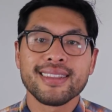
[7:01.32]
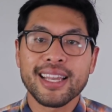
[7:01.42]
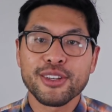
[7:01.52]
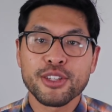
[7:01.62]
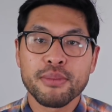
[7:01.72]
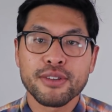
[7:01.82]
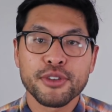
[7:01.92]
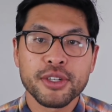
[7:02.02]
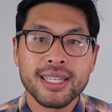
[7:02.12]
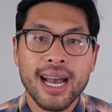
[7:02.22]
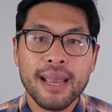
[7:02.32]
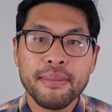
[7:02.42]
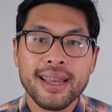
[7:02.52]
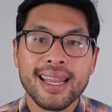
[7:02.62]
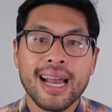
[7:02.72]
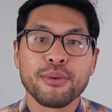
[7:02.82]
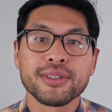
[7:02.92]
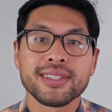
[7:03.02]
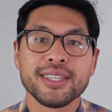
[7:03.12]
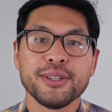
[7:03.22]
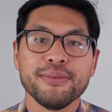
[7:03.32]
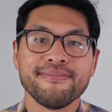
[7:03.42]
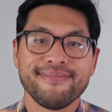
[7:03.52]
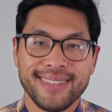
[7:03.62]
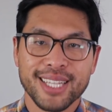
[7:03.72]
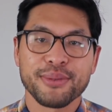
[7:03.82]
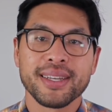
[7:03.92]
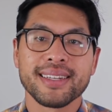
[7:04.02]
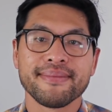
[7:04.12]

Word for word: thank you so much for your time, and I will see you next week.